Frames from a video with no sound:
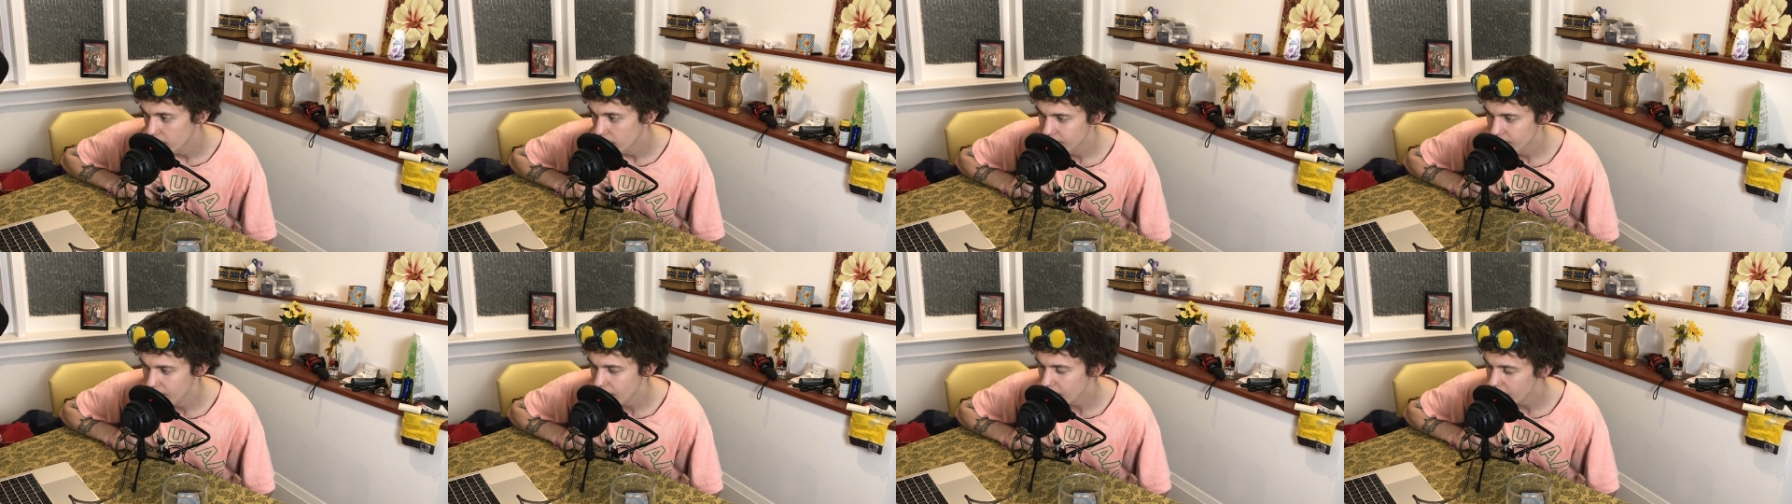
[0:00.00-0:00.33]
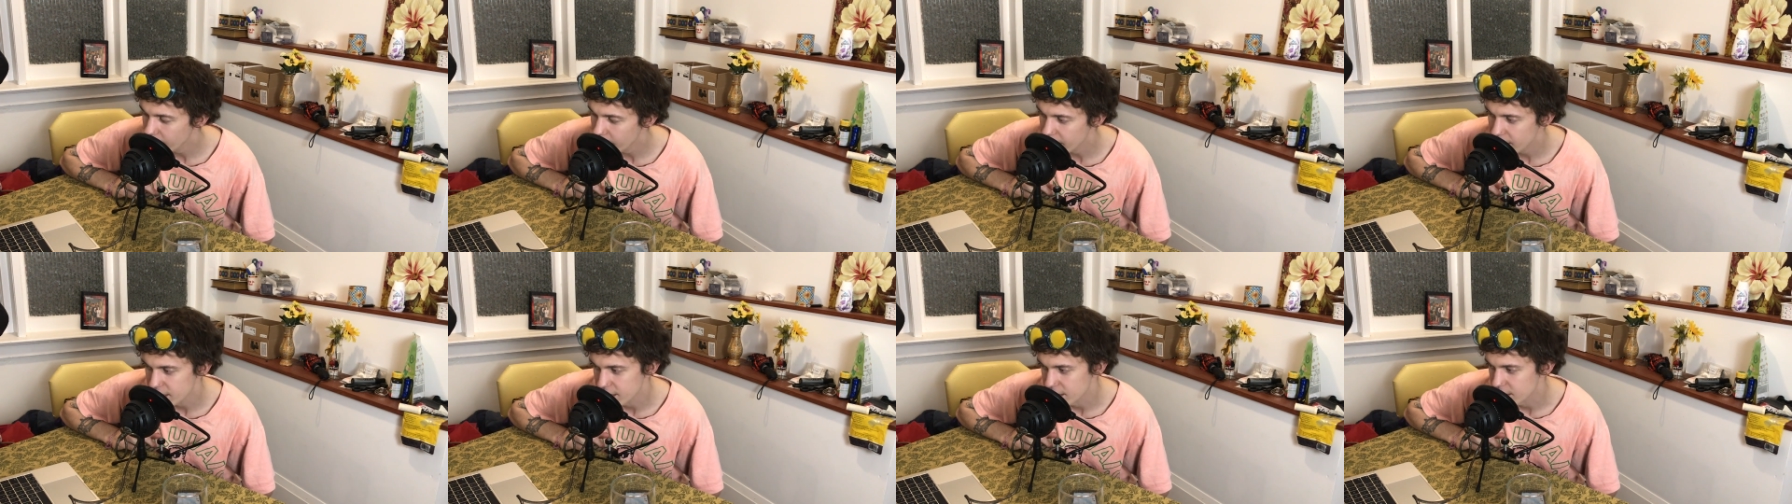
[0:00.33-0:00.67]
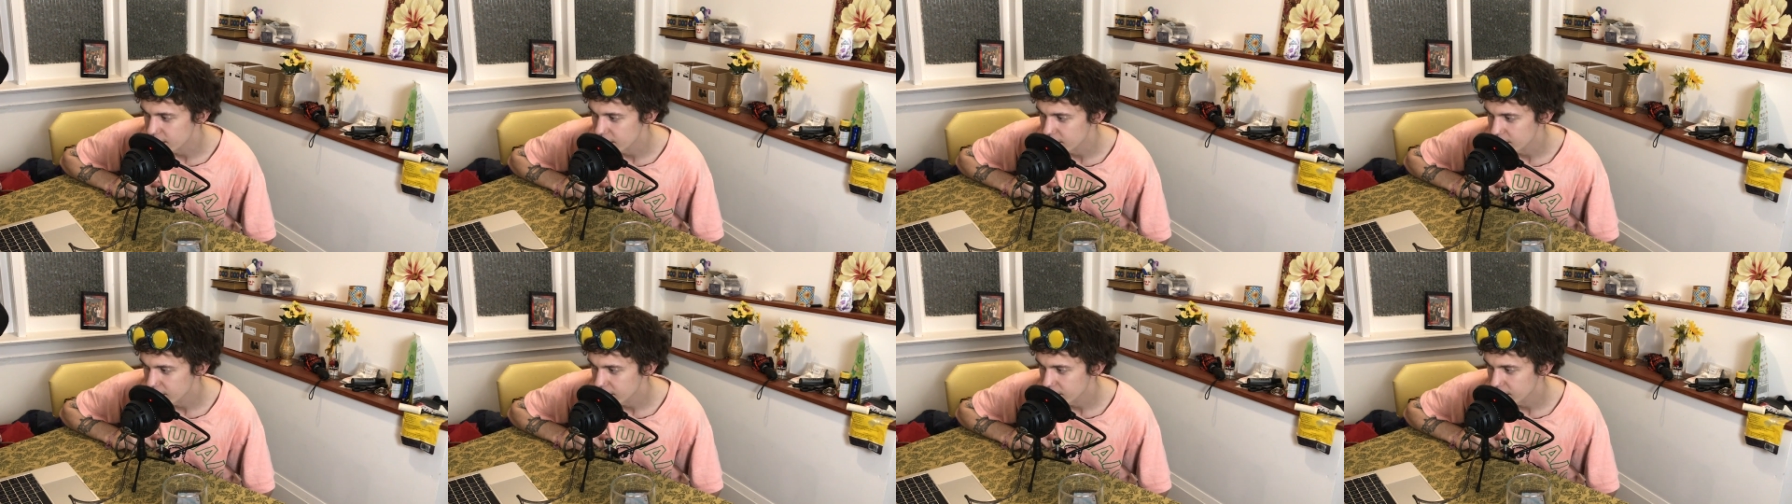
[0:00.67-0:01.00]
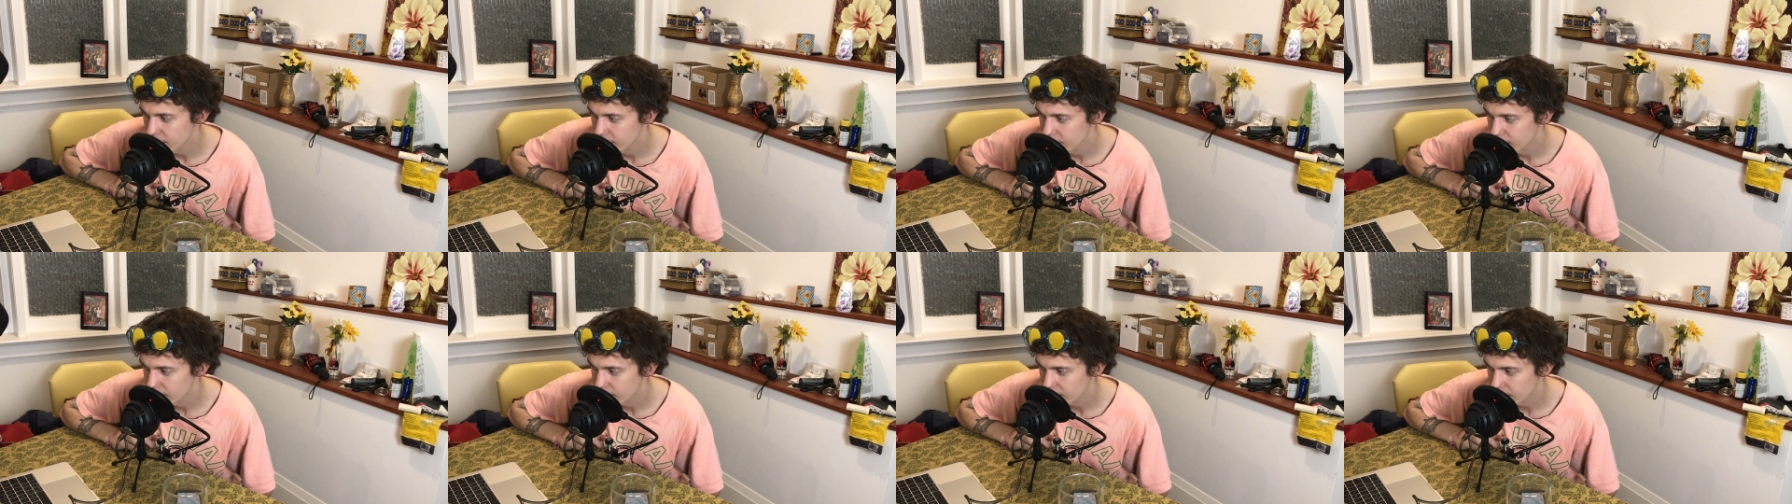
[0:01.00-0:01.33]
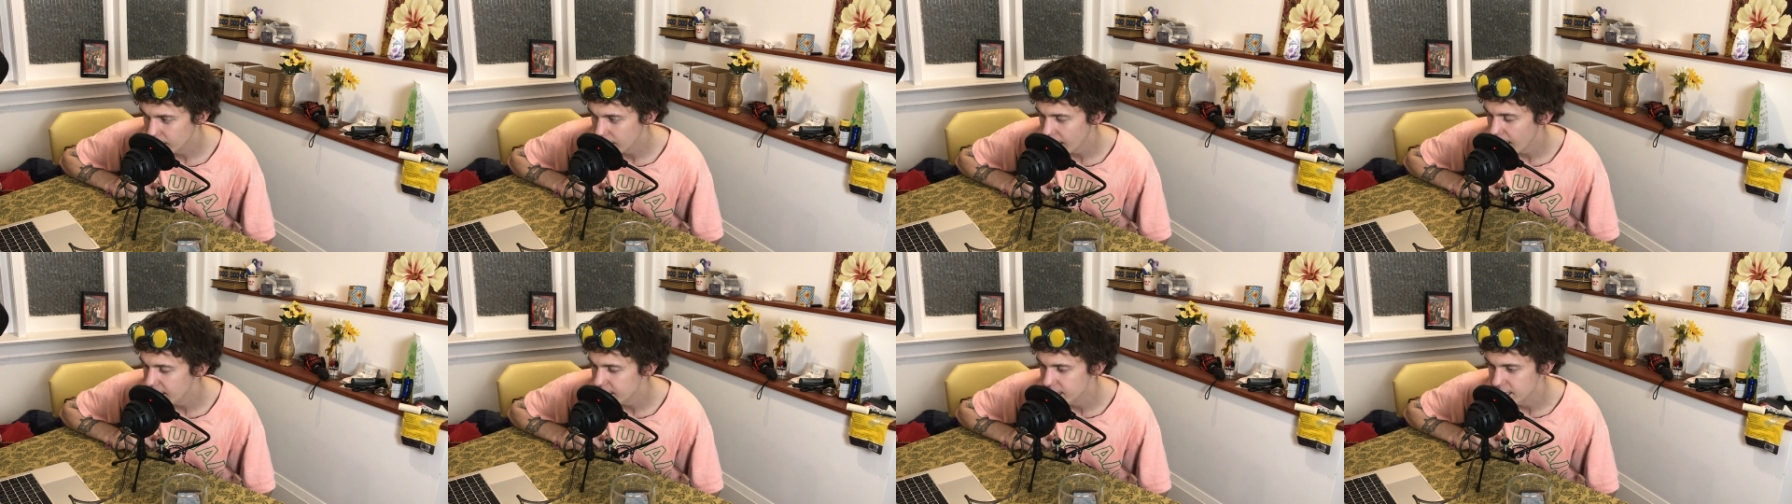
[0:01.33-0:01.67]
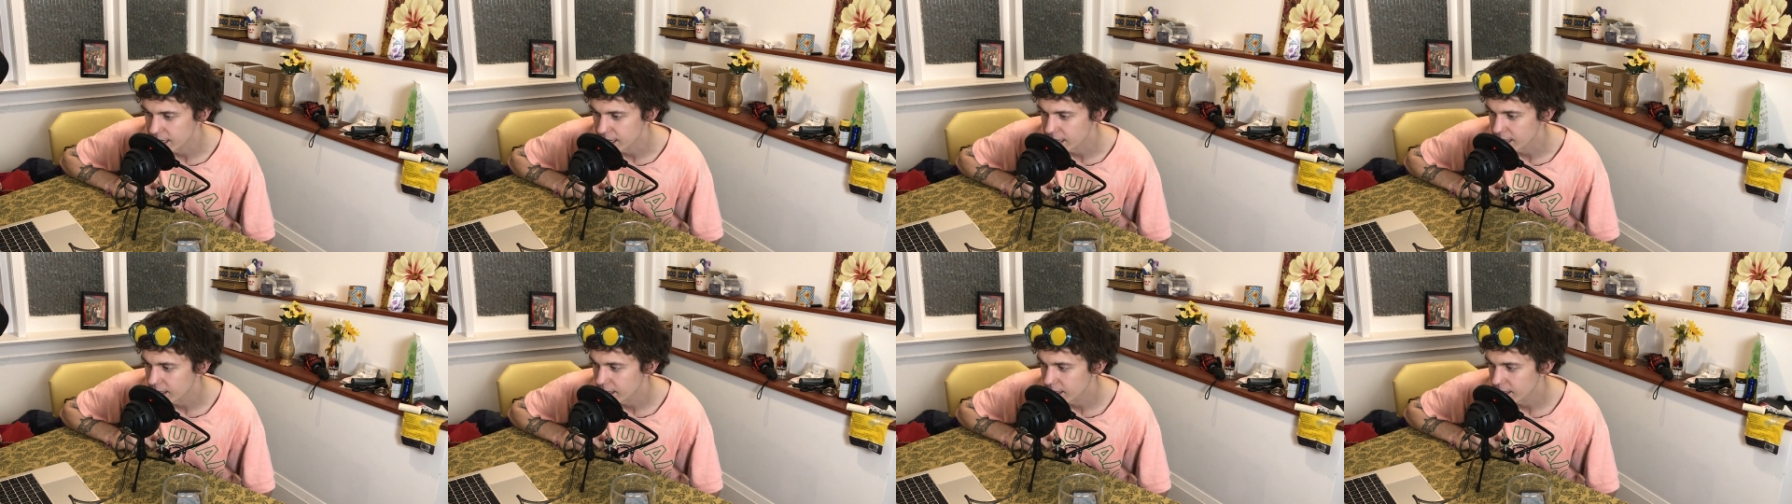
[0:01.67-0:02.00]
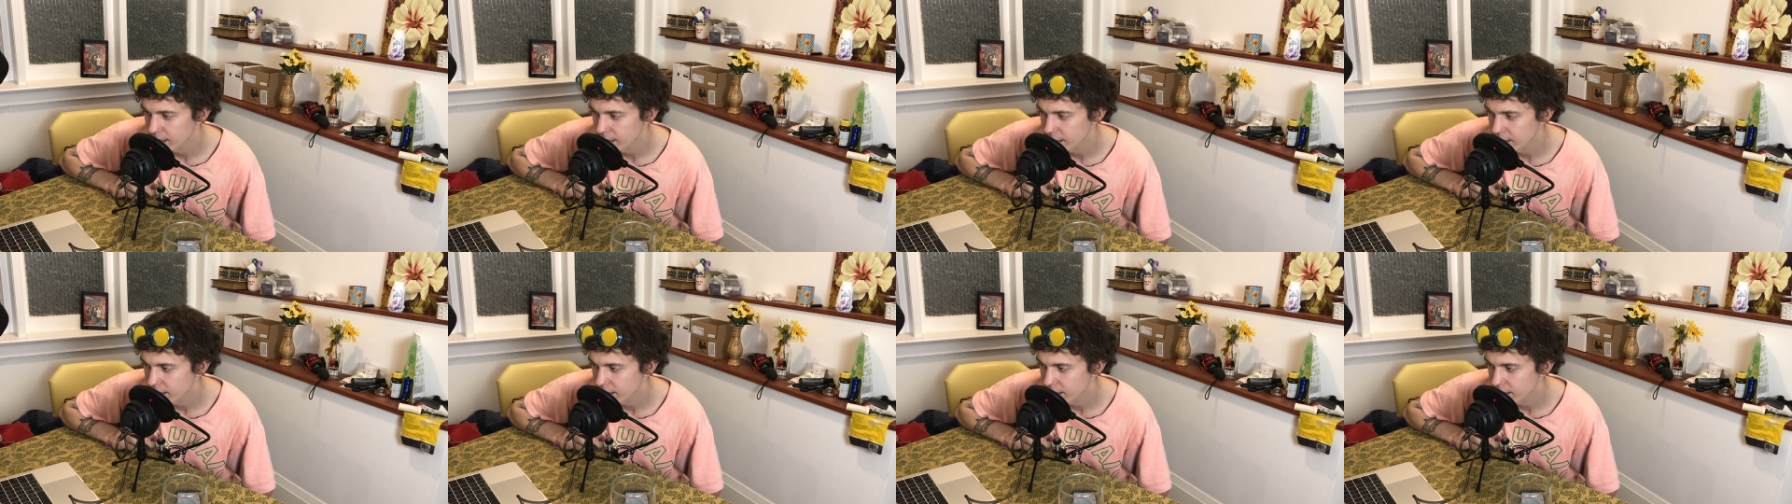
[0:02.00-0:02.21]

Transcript: There it is. Classic.